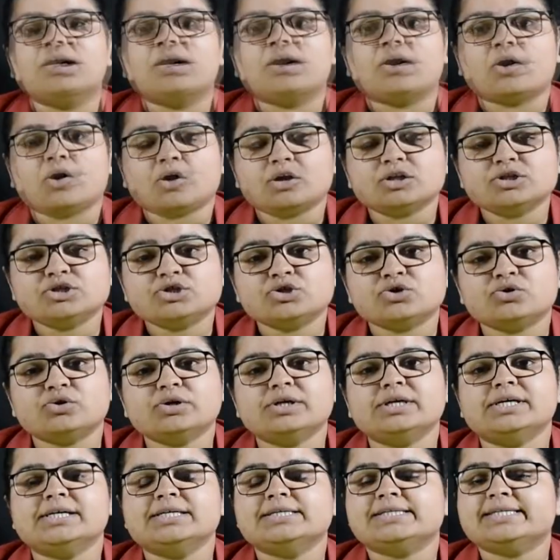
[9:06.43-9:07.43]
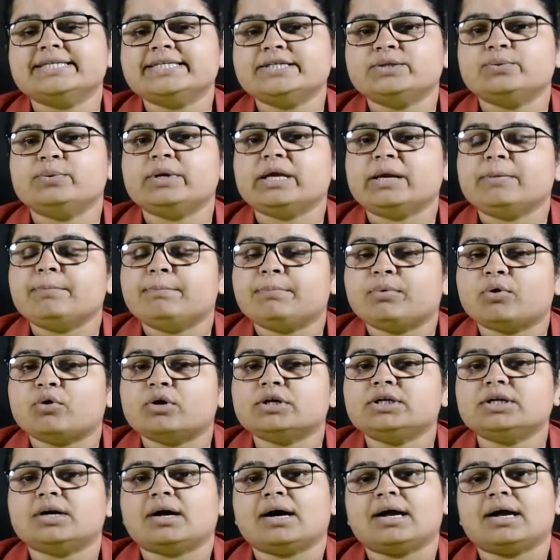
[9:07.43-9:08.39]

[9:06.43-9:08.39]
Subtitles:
Also, since we import